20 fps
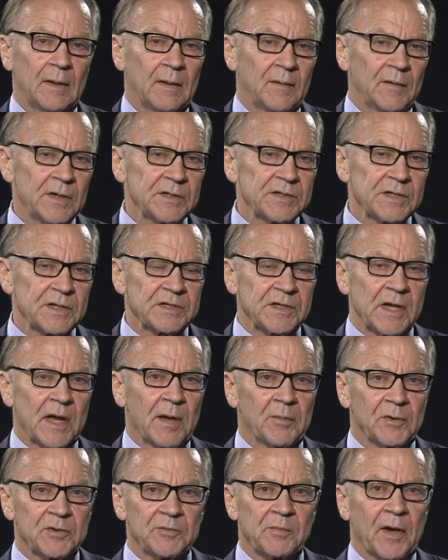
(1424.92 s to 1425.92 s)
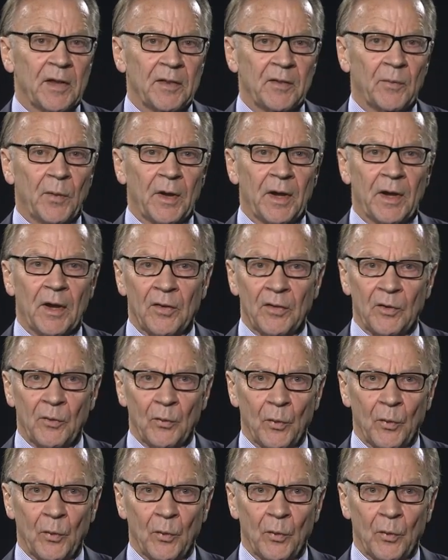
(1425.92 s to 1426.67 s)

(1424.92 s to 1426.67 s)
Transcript: These examples, by the way, are the